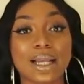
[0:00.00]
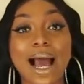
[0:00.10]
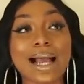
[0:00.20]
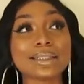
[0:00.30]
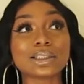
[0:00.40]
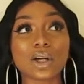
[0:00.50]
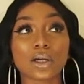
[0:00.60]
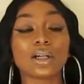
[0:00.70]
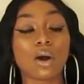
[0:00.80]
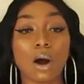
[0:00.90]
I
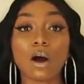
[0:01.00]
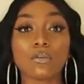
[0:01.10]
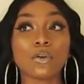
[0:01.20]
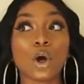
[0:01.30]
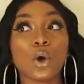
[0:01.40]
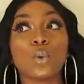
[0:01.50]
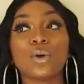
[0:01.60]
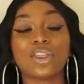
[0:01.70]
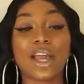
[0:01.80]
started off with